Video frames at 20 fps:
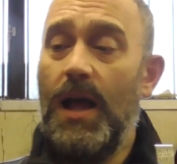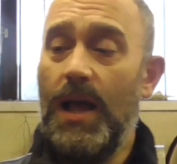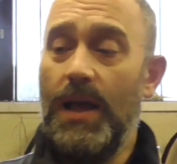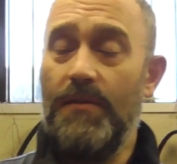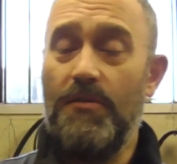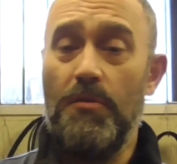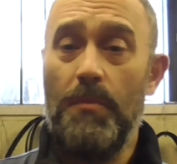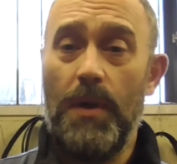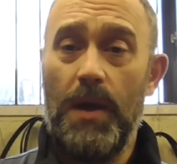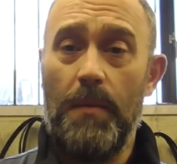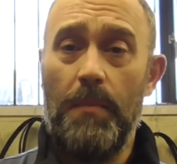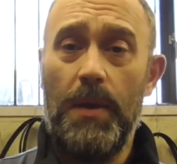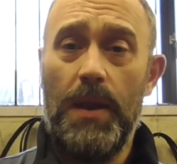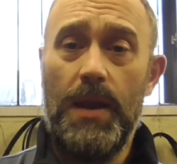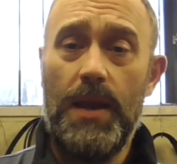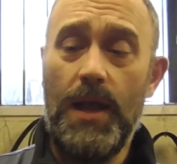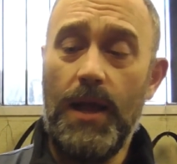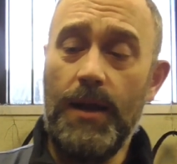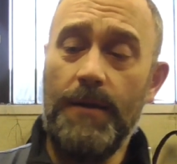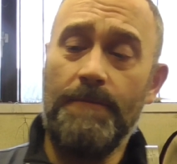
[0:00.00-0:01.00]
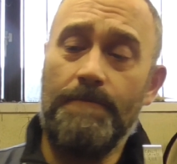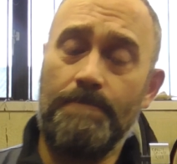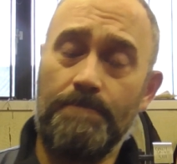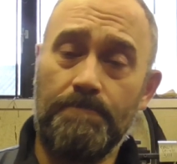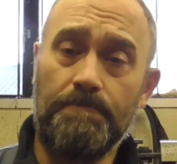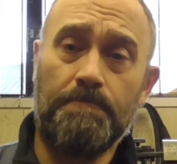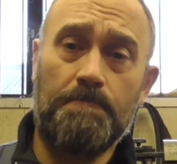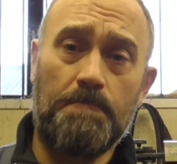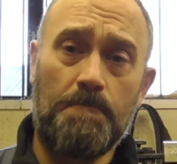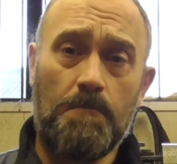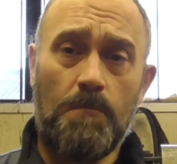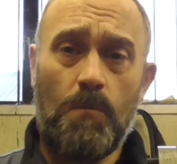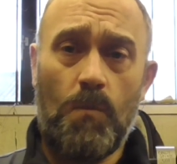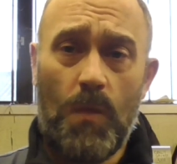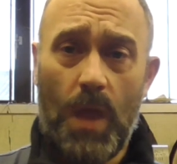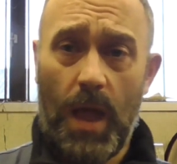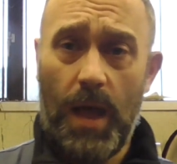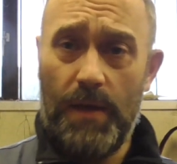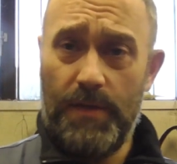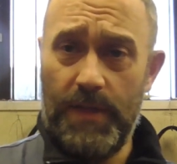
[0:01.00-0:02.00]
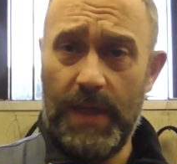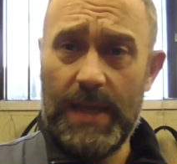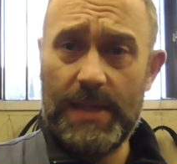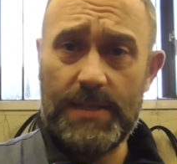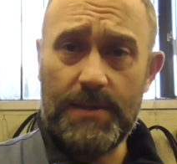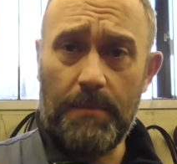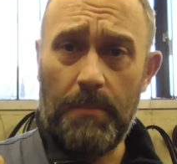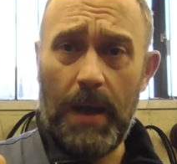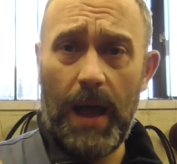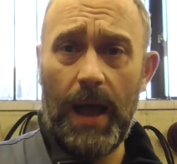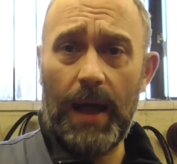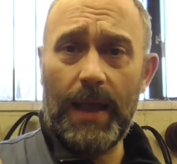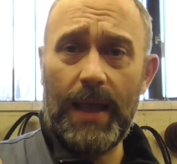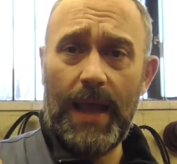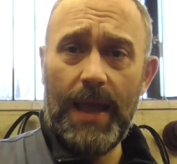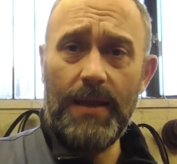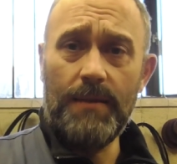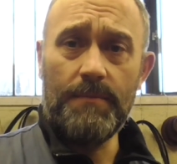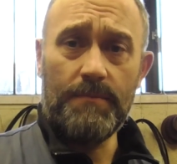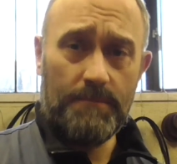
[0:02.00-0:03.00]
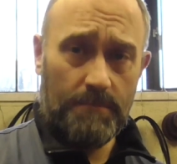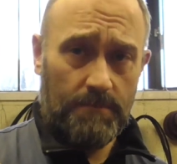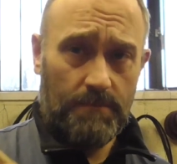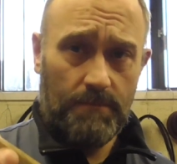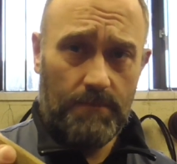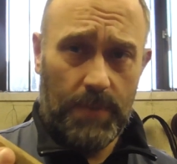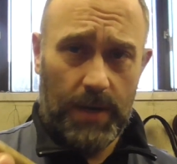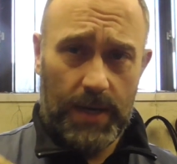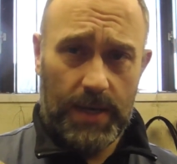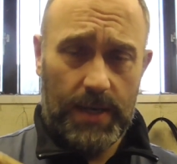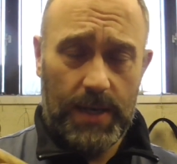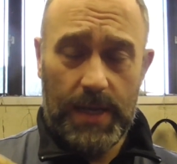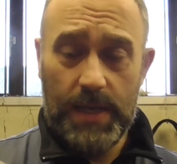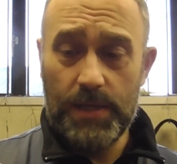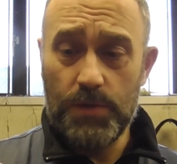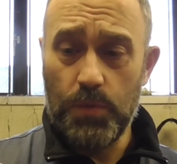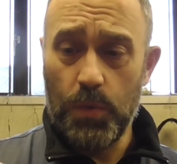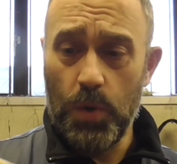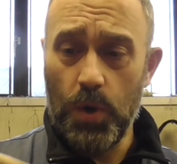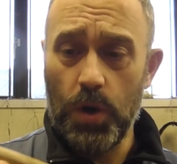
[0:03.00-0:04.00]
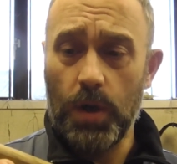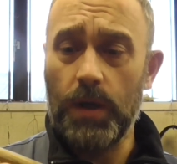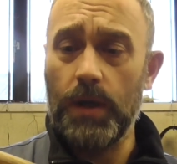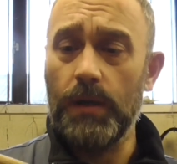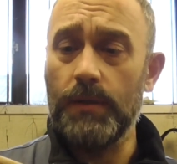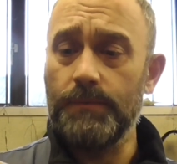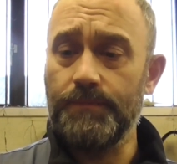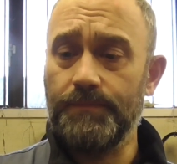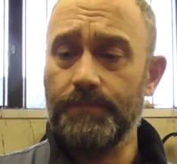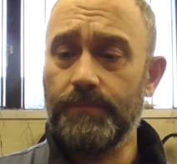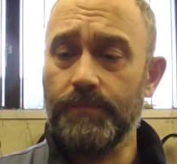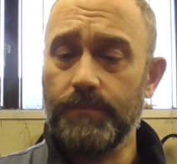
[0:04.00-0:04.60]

I'll give you my opinion. I think it's a bargain, but it needs work.